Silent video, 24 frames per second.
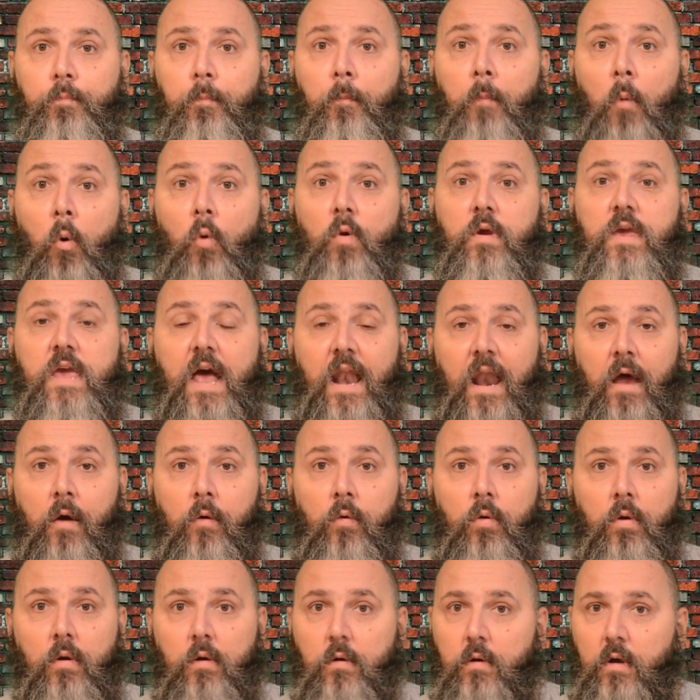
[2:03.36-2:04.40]
more
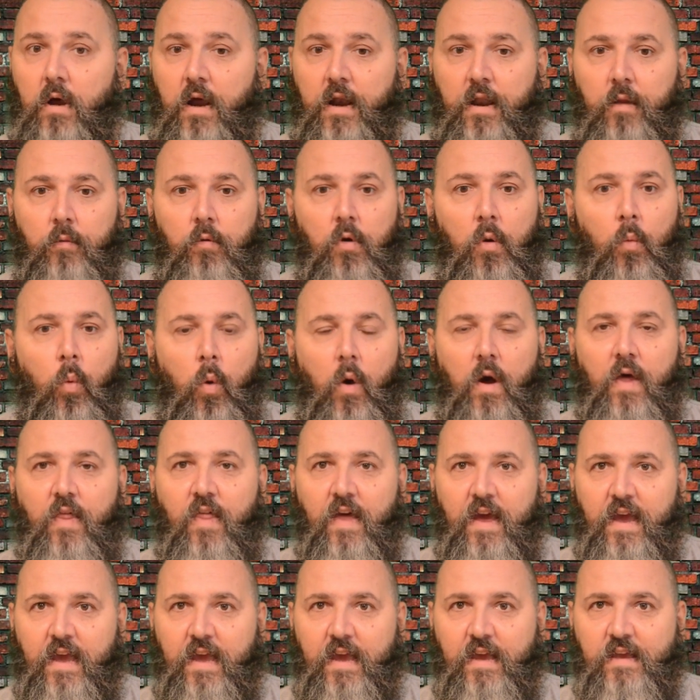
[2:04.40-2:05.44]
yellow. I don't know why
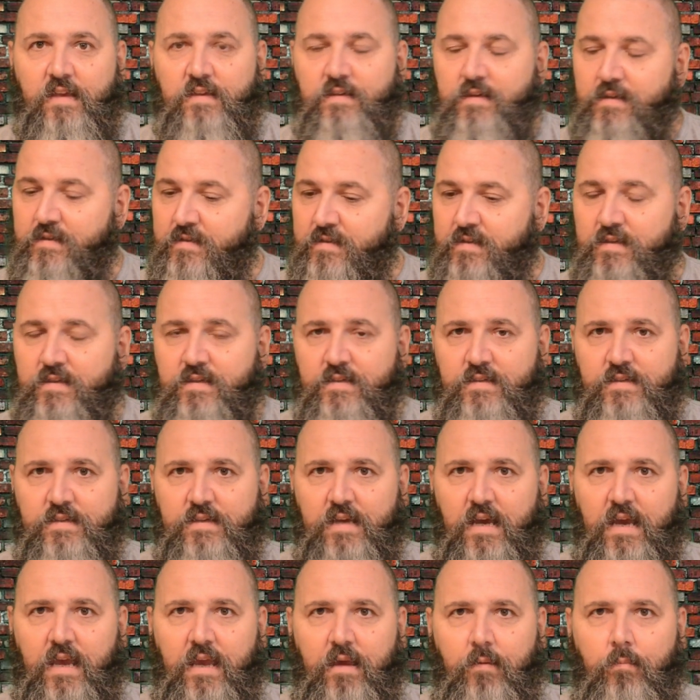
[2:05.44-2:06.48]
that is. It's the
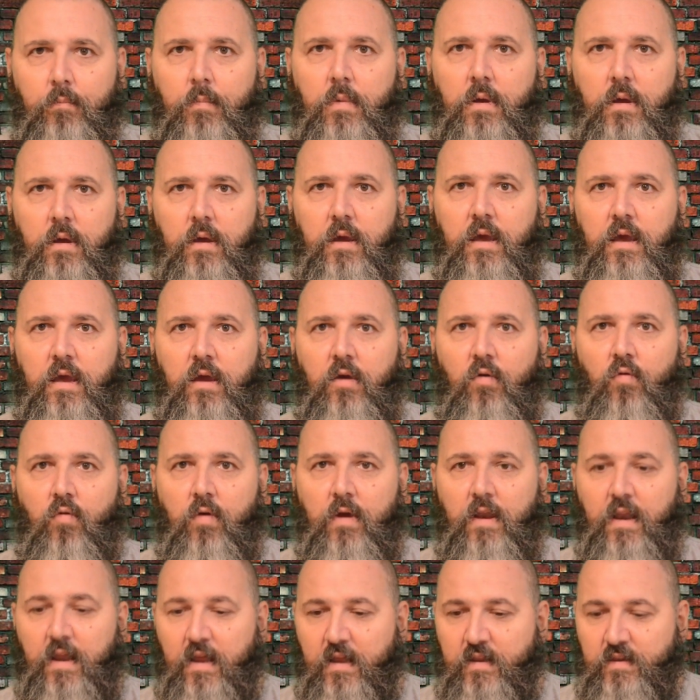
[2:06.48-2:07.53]
same
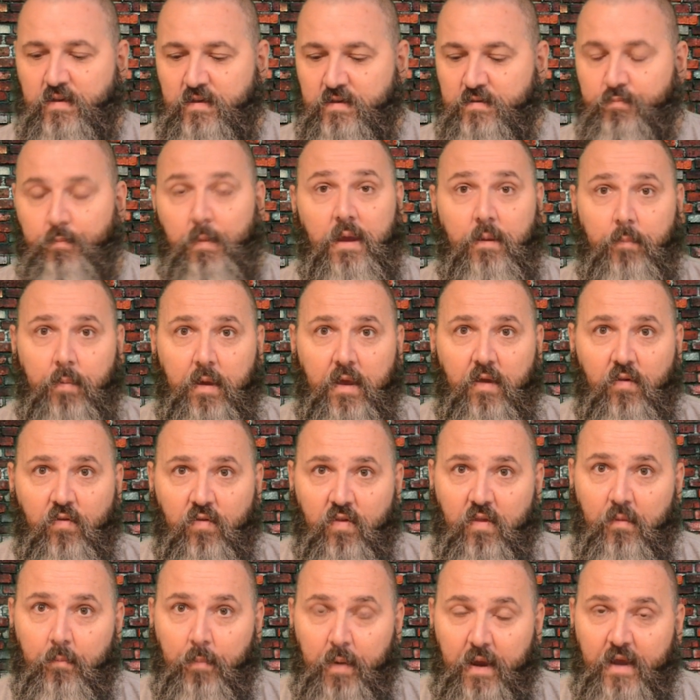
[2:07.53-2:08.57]
ingredients. Maybe it's
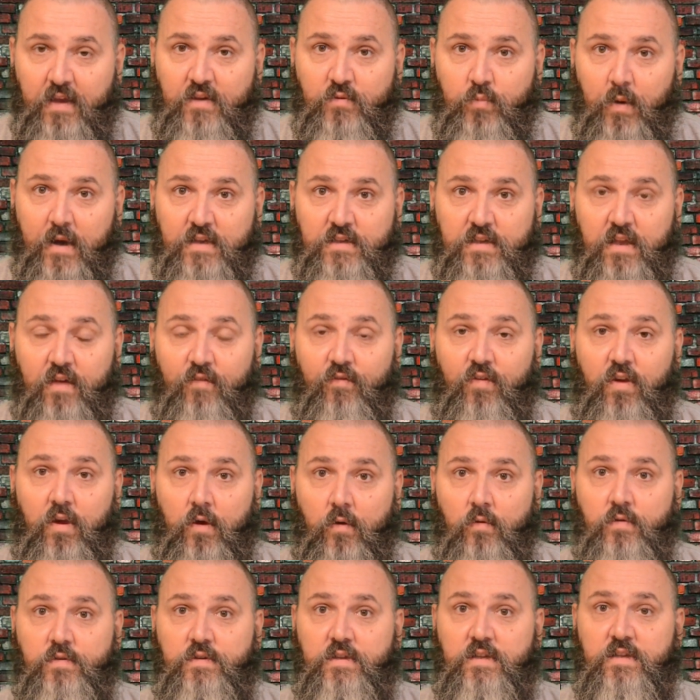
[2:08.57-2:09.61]
the beeswax they've
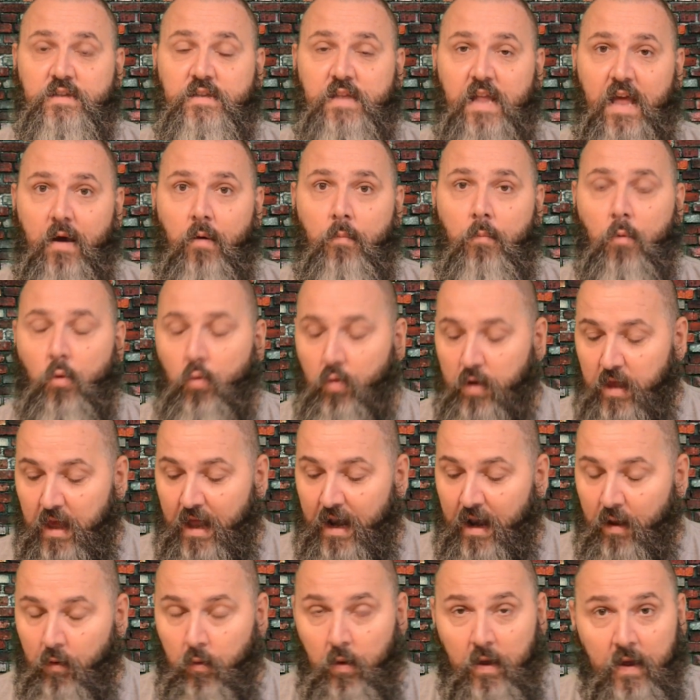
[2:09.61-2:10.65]
used is now more
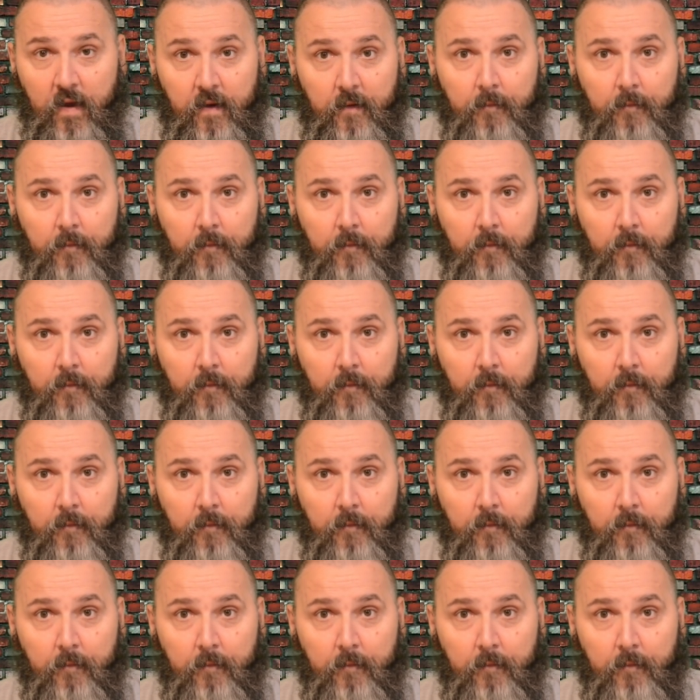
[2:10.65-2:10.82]
yellow.